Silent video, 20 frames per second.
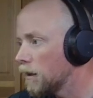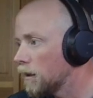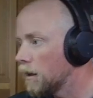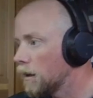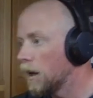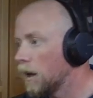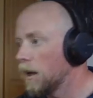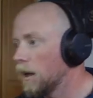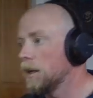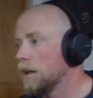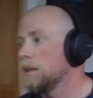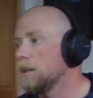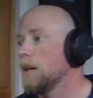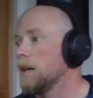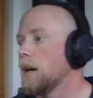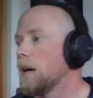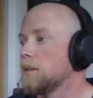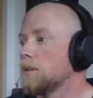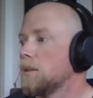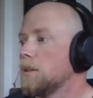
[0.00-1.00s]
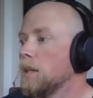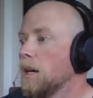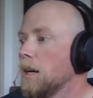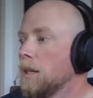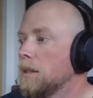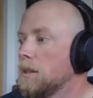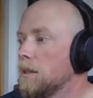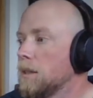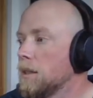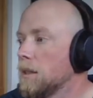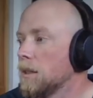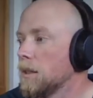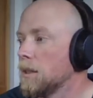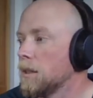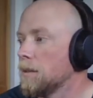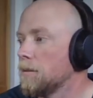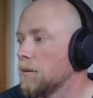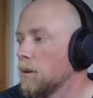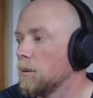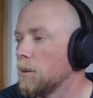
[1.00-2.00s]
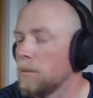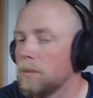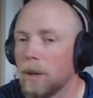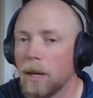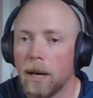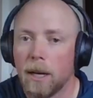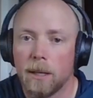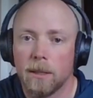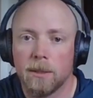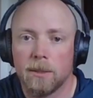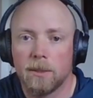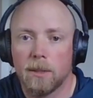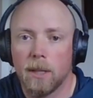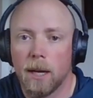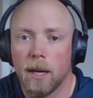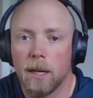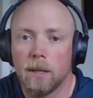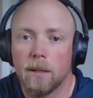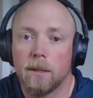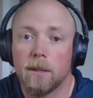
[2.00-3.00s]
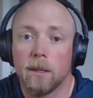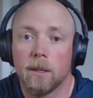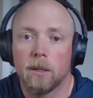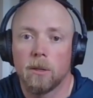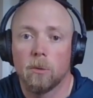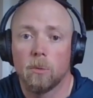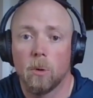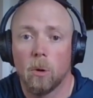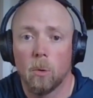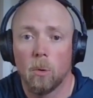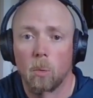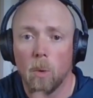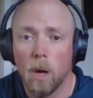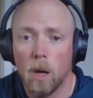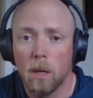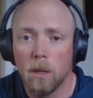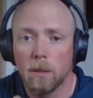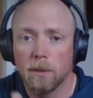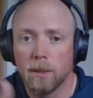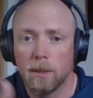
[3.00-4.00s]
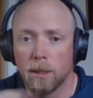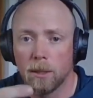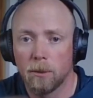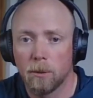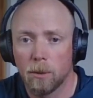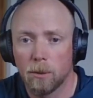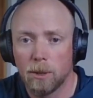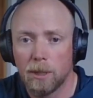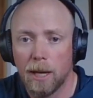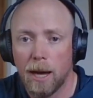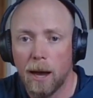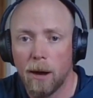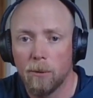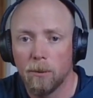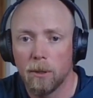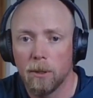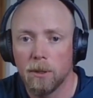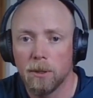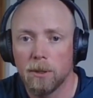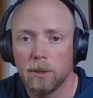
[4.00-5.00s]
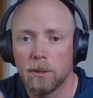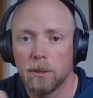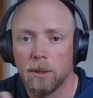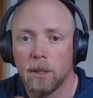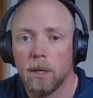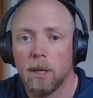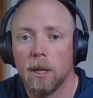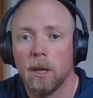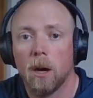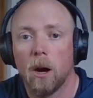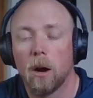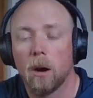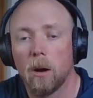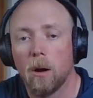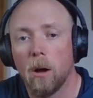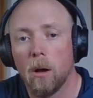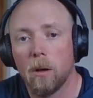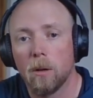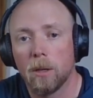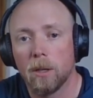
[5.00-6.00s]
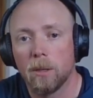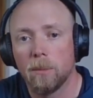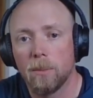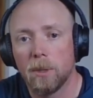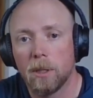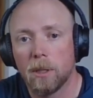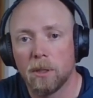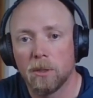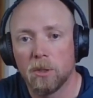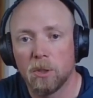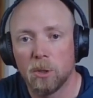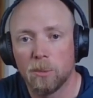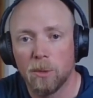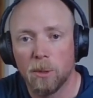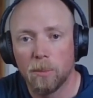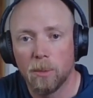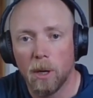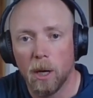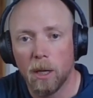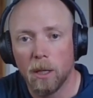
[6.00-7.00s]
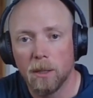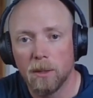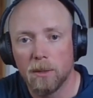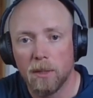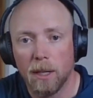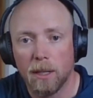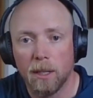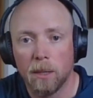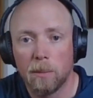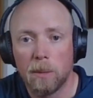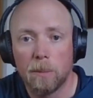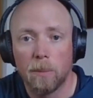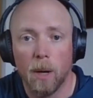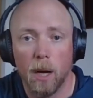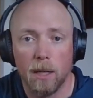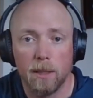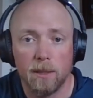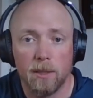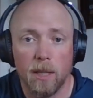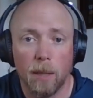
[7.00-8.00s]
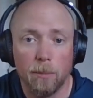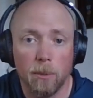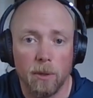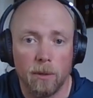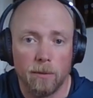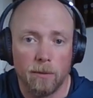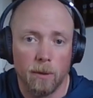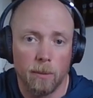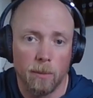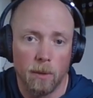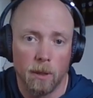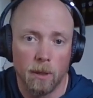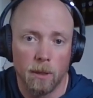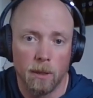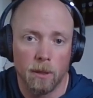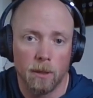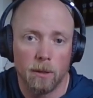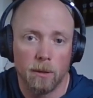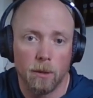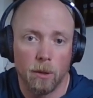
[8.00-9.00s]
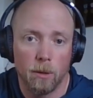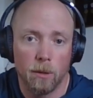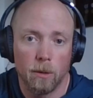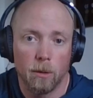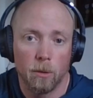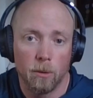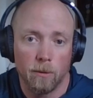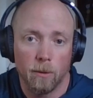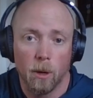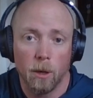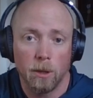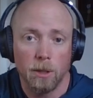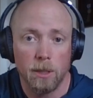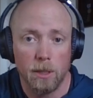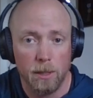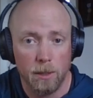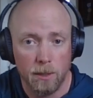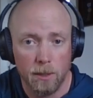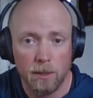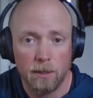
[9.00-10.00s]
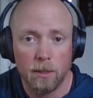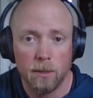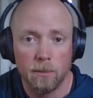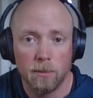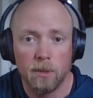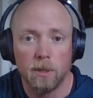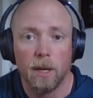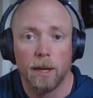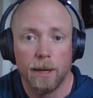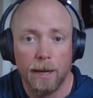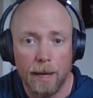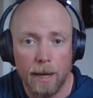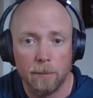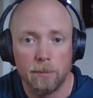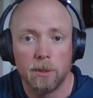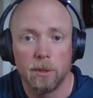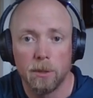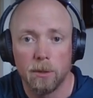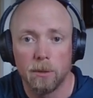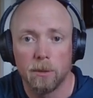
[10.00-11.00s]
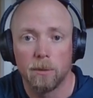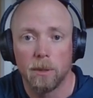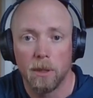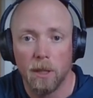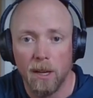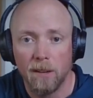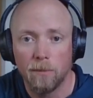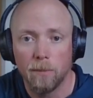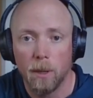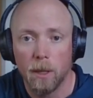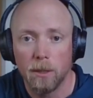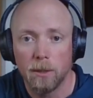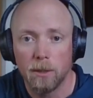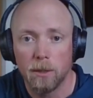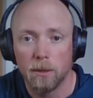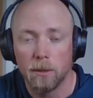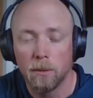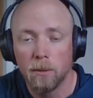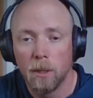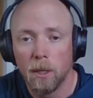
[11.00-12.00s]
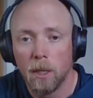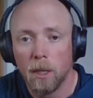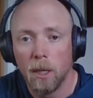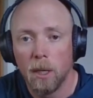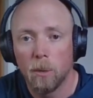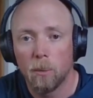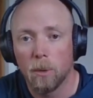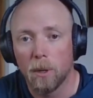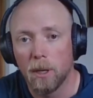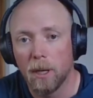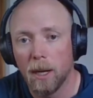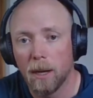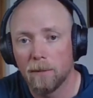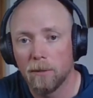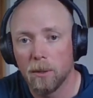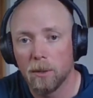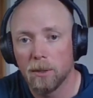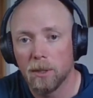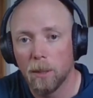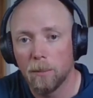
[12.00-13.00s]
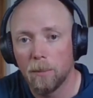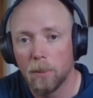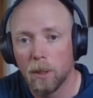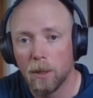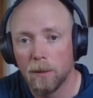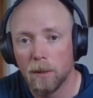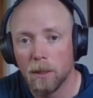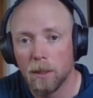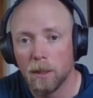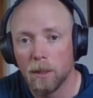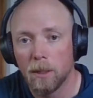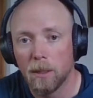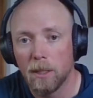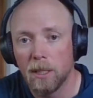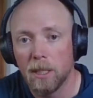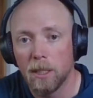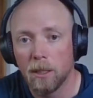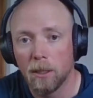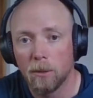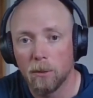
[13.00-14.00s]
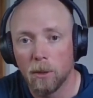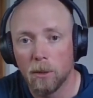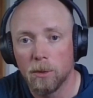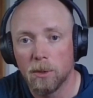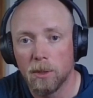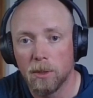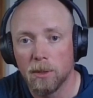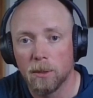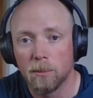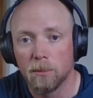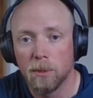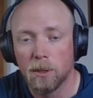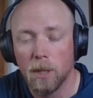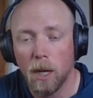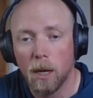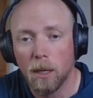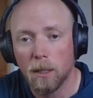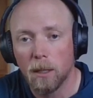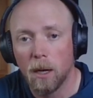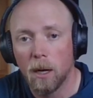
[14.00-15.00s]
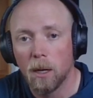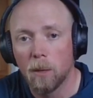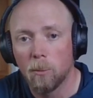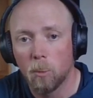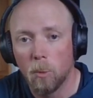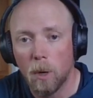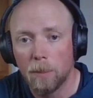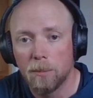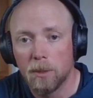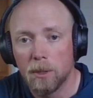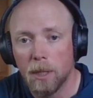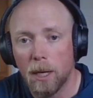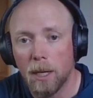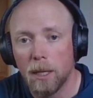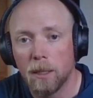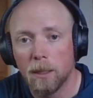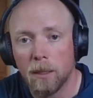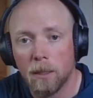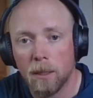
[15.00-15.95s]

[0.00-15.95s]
uh, yes, the idea, Farmer Brad, is that the grow walls and grow towers are all going to be consumer products that can be bought separate from our overarching systems like Hab2 and LifePod2. We're going to have those up on the edengrowsystems.com website.